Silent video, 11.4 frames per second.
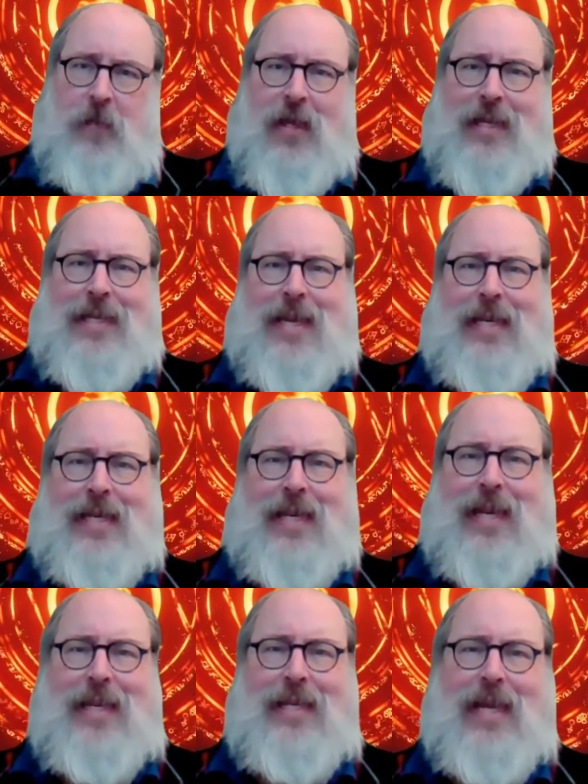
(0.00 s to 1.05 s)
Instead, he
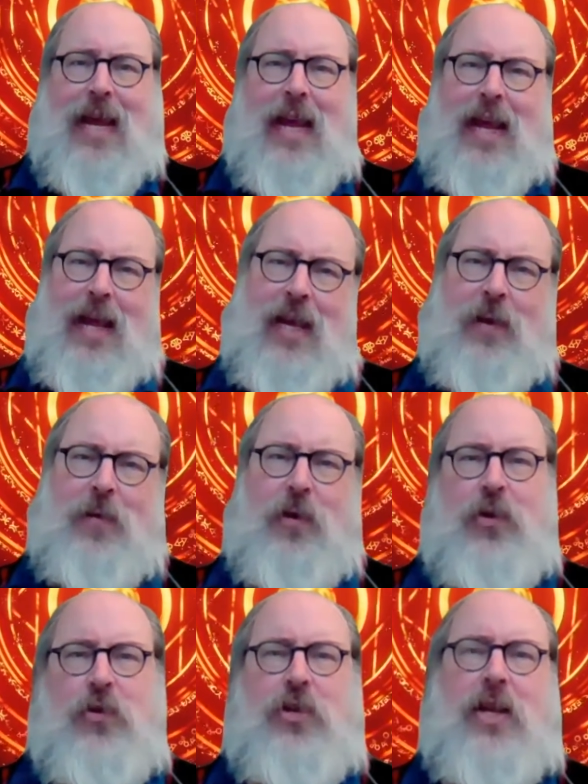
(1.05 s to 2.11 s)
says, "Anyone
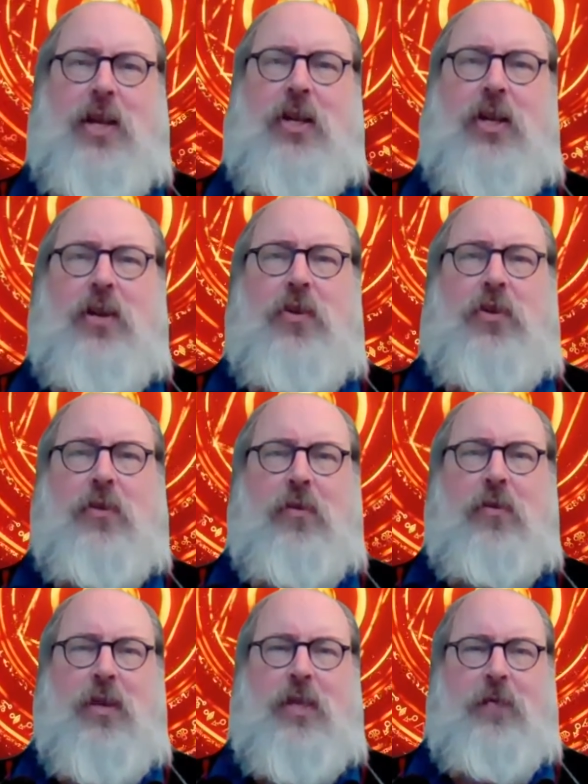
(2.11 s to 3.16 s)
who says he knows the
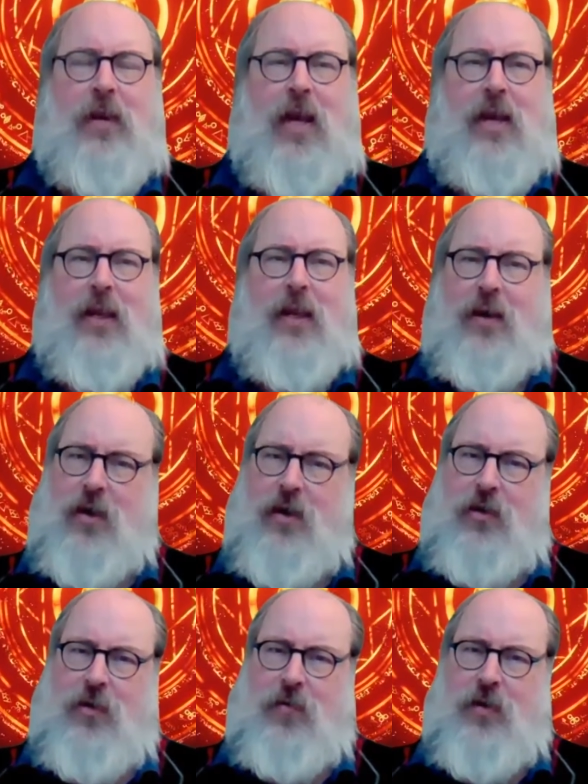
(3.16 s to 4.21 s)
truth is a fanatic and a
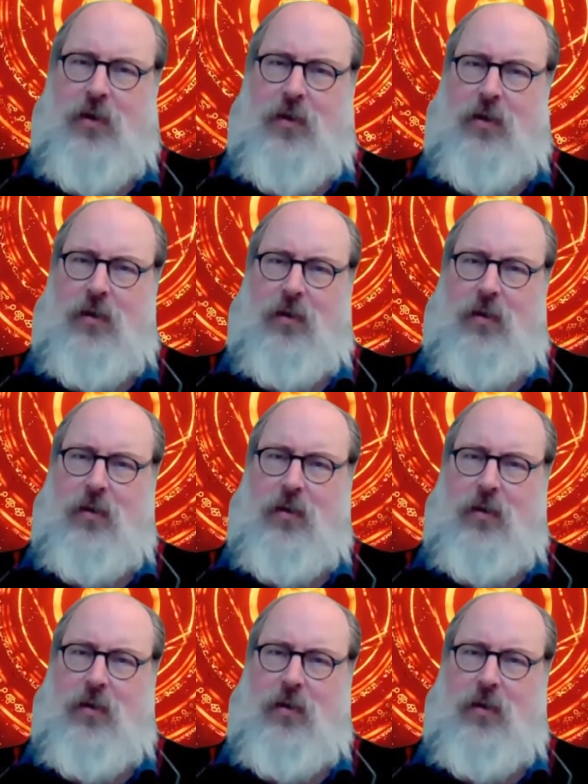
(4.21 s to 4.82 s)
danger to us all."